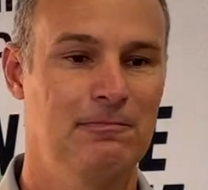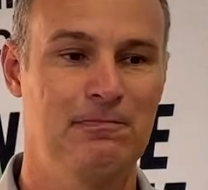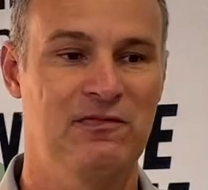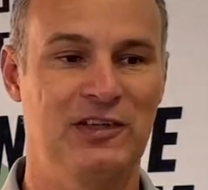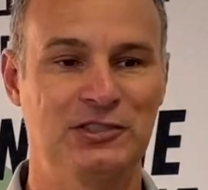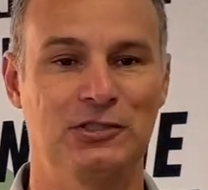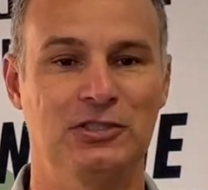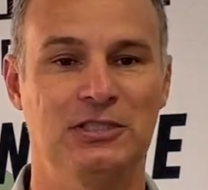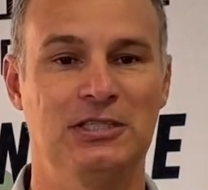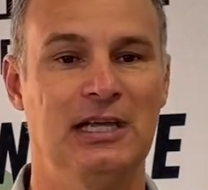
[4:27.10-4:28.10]

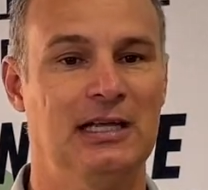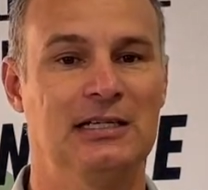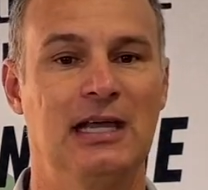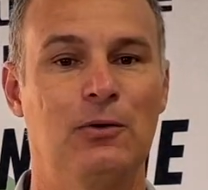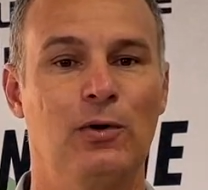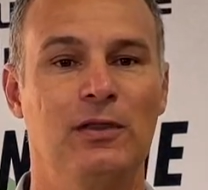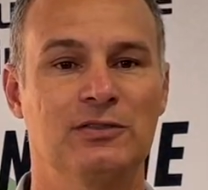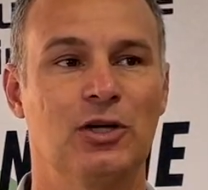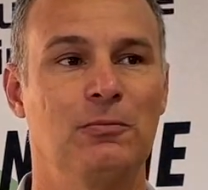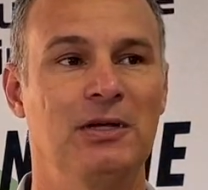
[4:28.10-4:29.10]
visitors in the tent can take one of
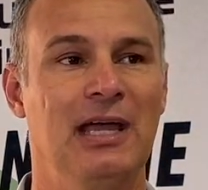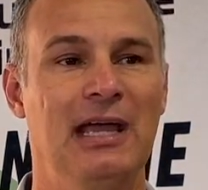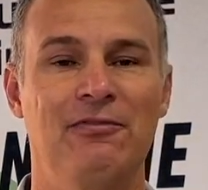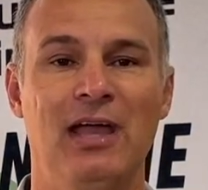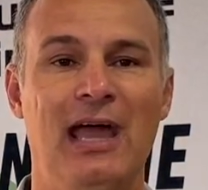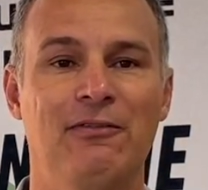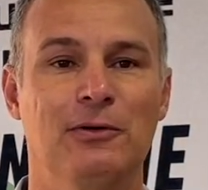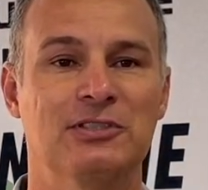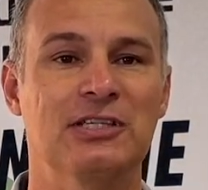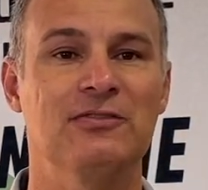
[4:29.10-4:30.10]
those home today if they haven't
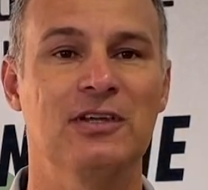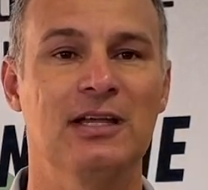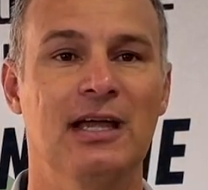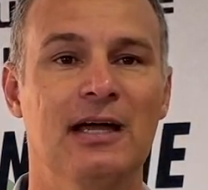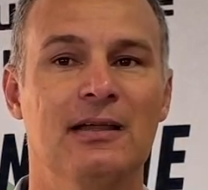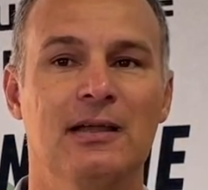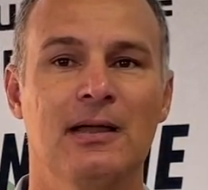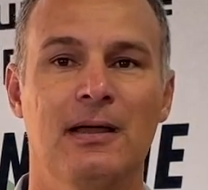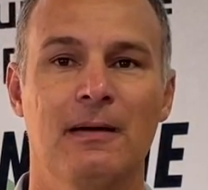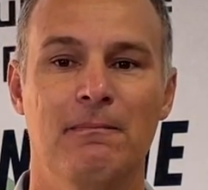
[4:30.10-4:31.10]
received it yet.
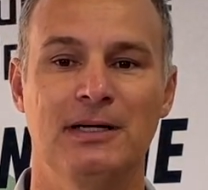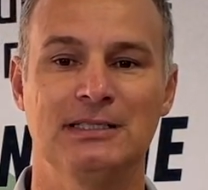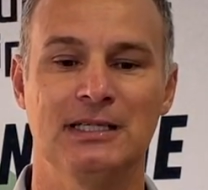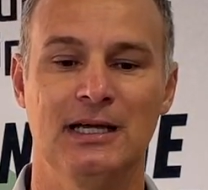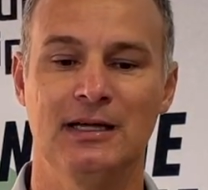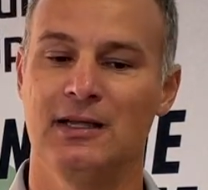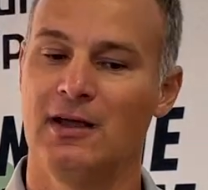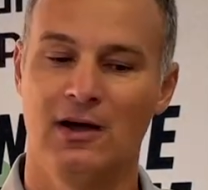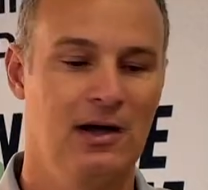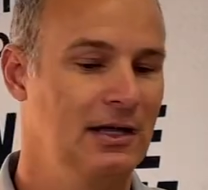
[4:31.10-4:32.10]
But
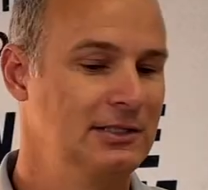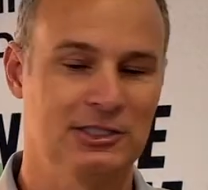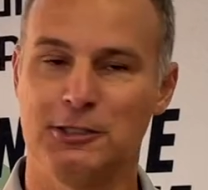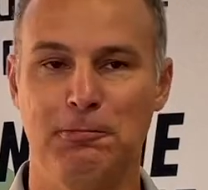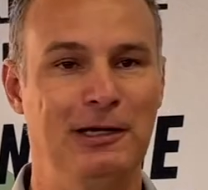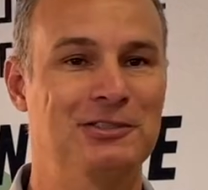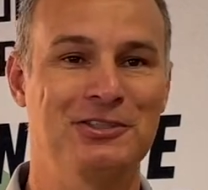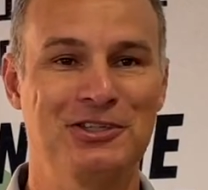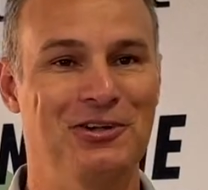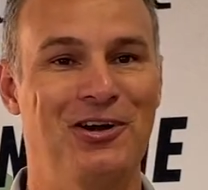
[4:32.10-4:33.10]
just depends
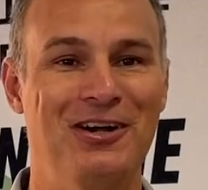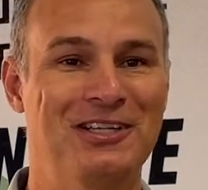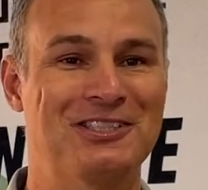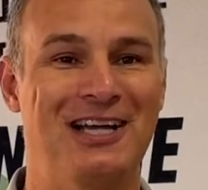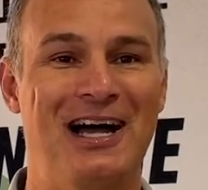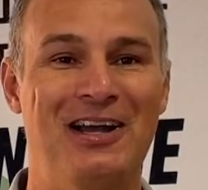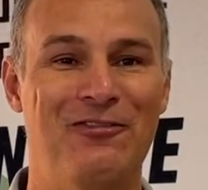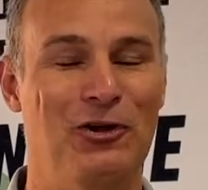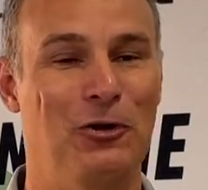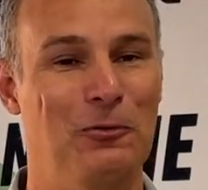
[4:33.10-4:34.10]
on your learning style, and
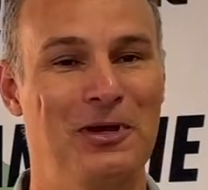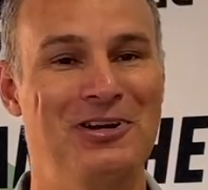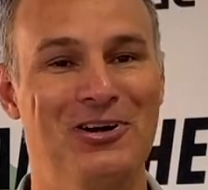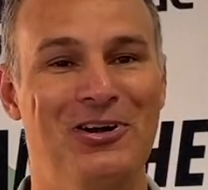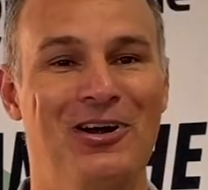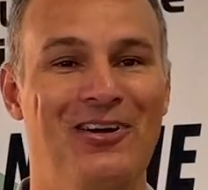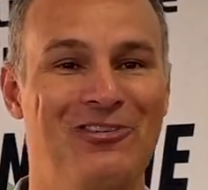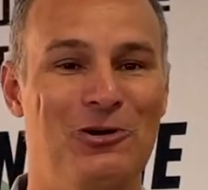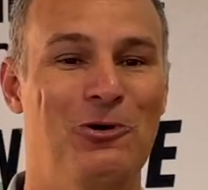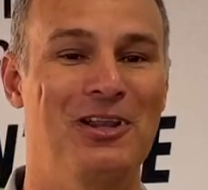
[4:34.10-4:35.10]
if you're a reader or if
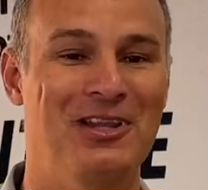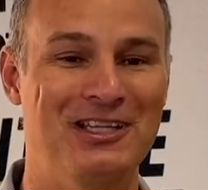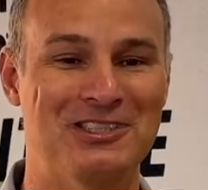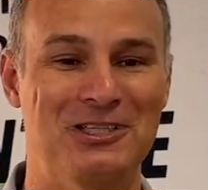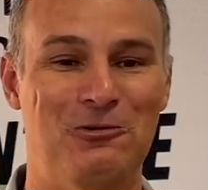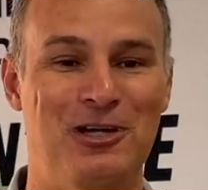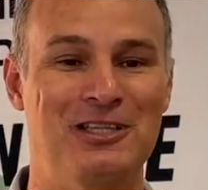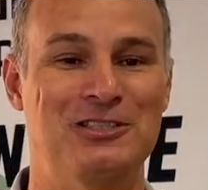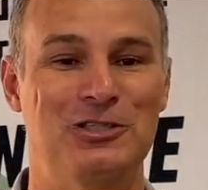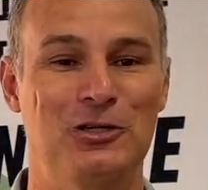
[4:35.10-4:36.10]
you want to listen, one
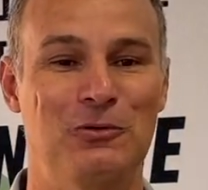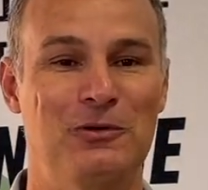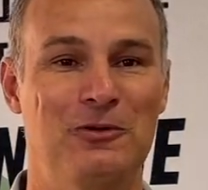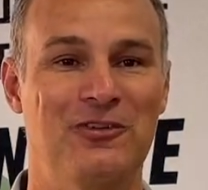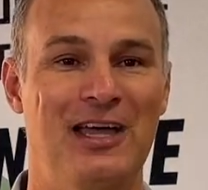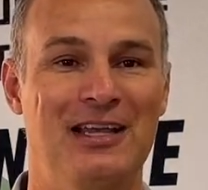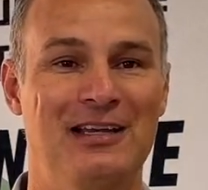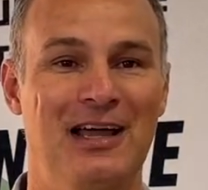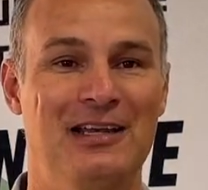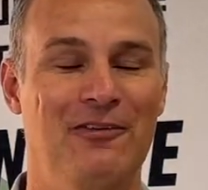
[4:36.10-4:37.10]
of the two, we've got
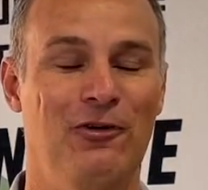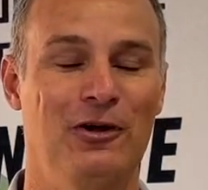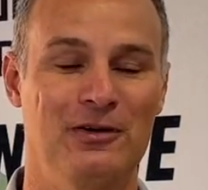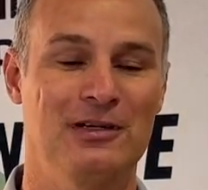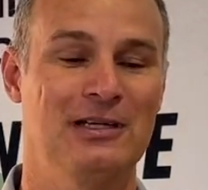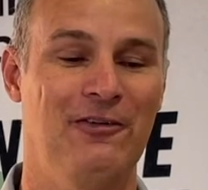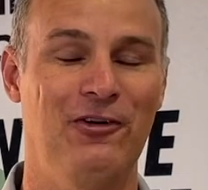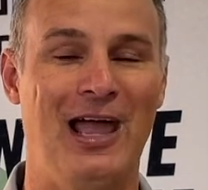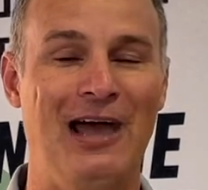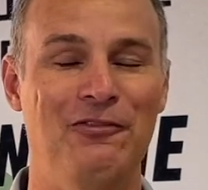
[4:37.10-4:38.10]
a different
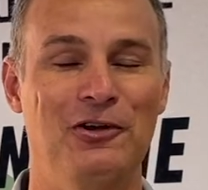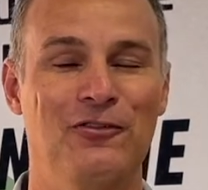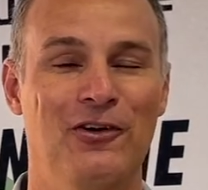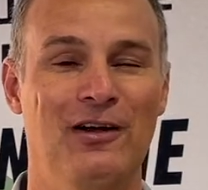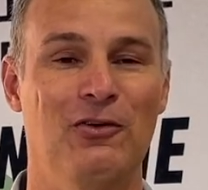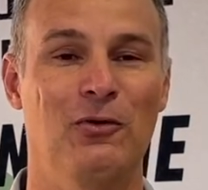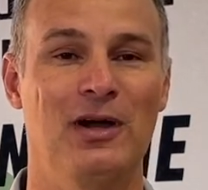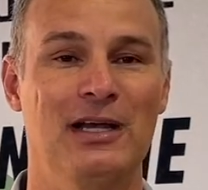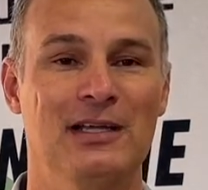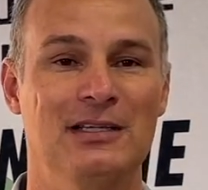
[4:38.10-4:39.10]
avenue for every
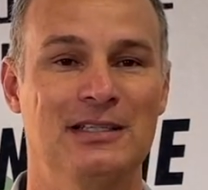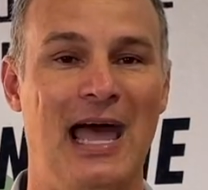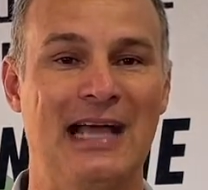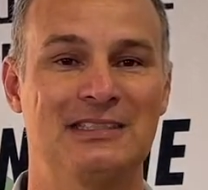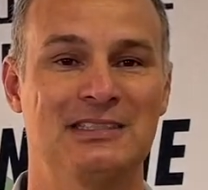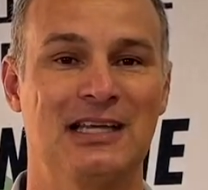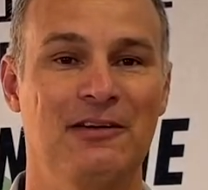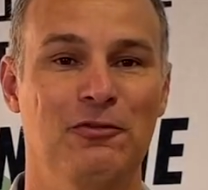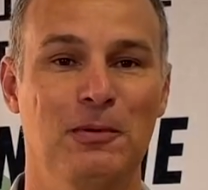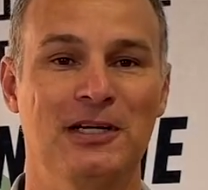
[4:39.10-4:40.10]
way to access that
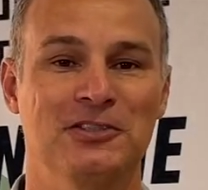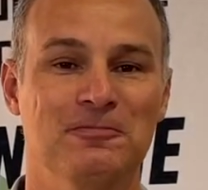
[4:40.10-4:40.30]
information.